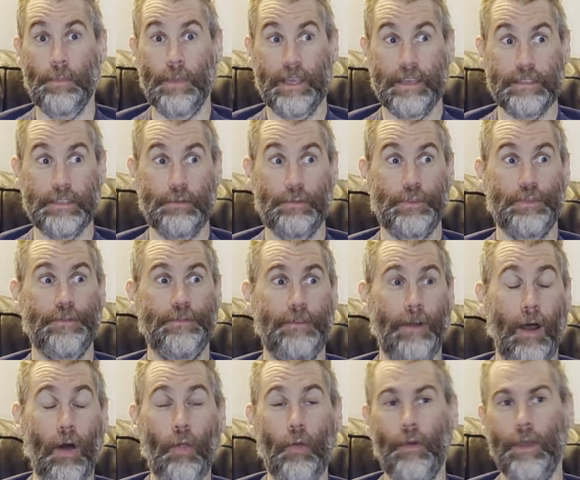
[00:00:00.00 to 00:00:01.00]
because it was
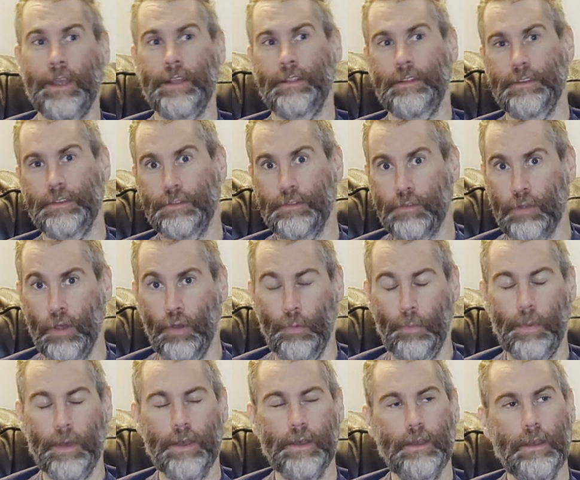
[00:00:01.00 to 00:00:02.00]
following this
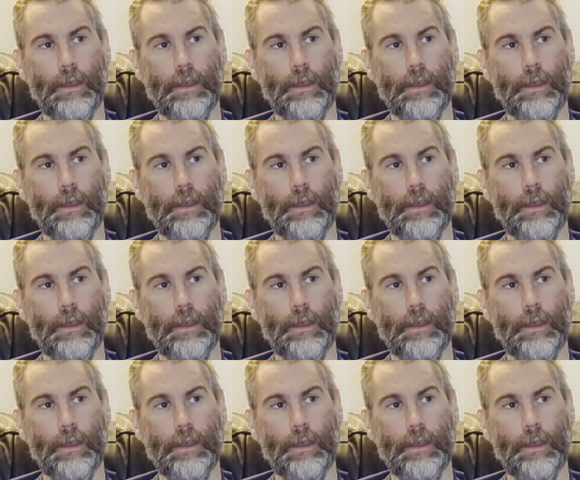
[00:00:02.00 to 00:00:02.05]
trope.